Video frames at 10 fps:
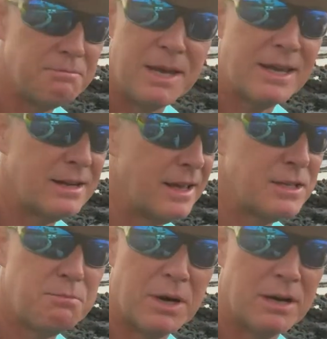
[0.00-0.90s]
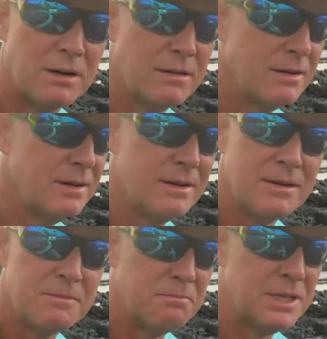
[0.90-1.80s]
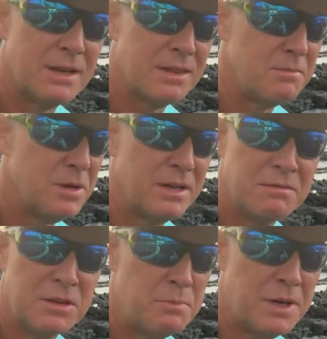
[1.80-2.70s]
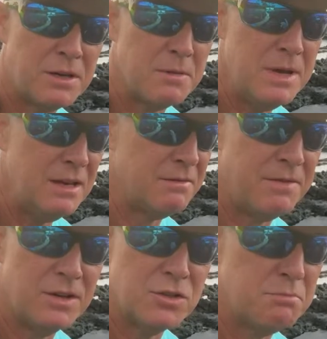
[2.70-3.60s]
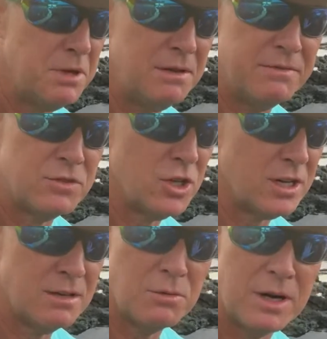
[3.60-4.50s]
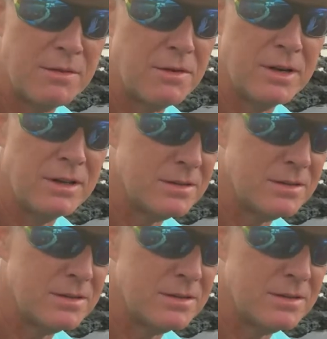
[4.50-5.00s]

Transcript: Bacon, eggs, butter, but nothing but, you pick your meat, fish, beef, chicken, whatever it is.